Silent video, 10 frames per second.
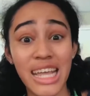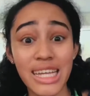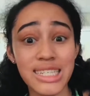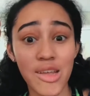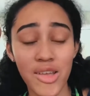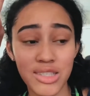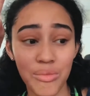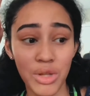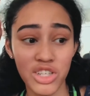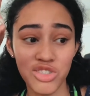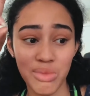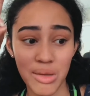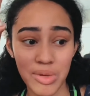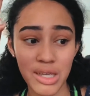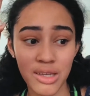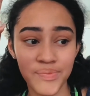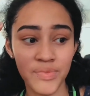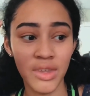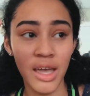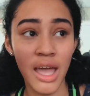eat some lunch, maybe.
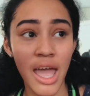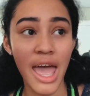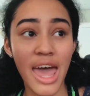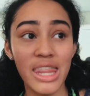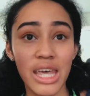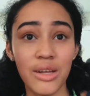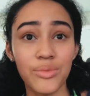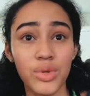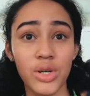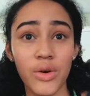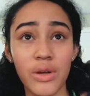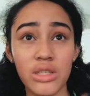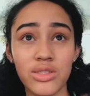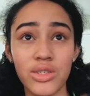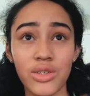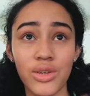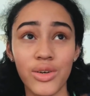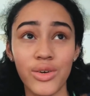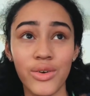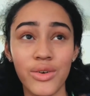And then we're going
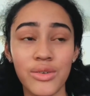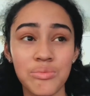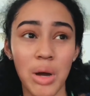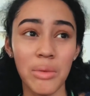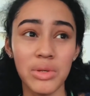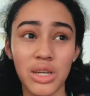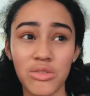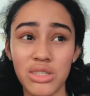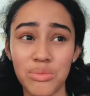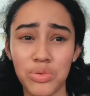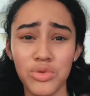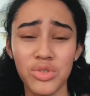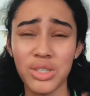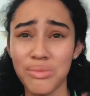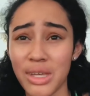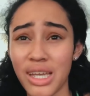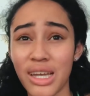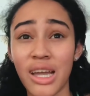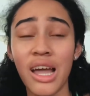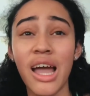to probably go to the pool or
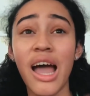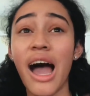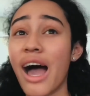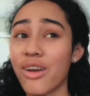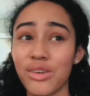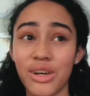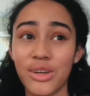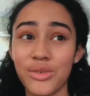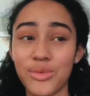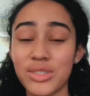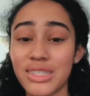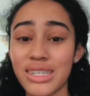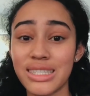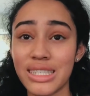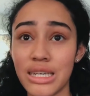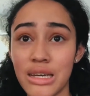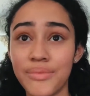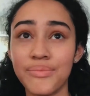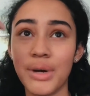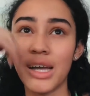something. I don't know. We're just gonna see.
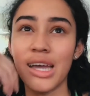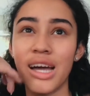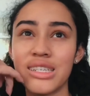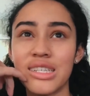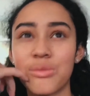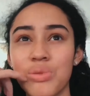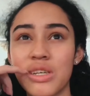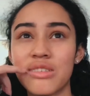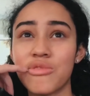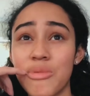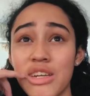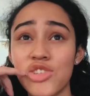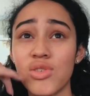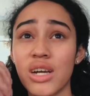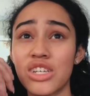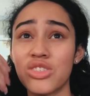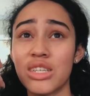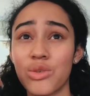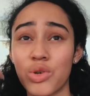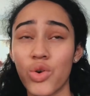But yeah, I need to complete some Spanish work. I just
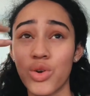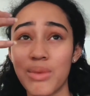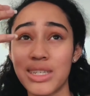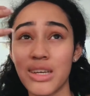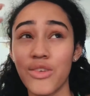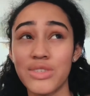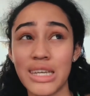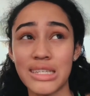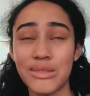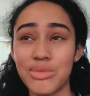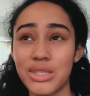need to record myself saying some